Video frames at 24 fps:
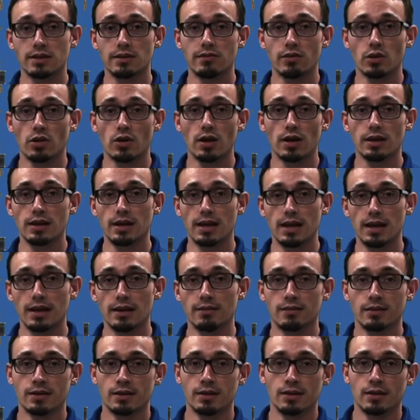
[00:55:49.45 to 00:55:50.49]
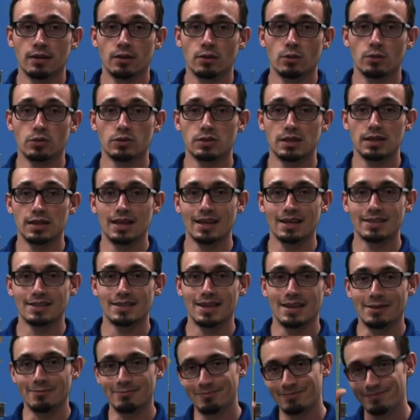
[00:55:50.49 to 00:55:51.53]
a great day. We'll see you next
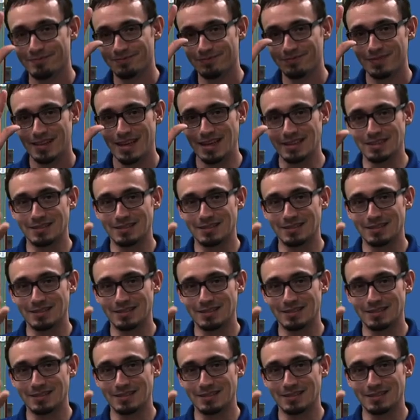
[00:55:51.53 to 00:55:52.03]
time. Thanks.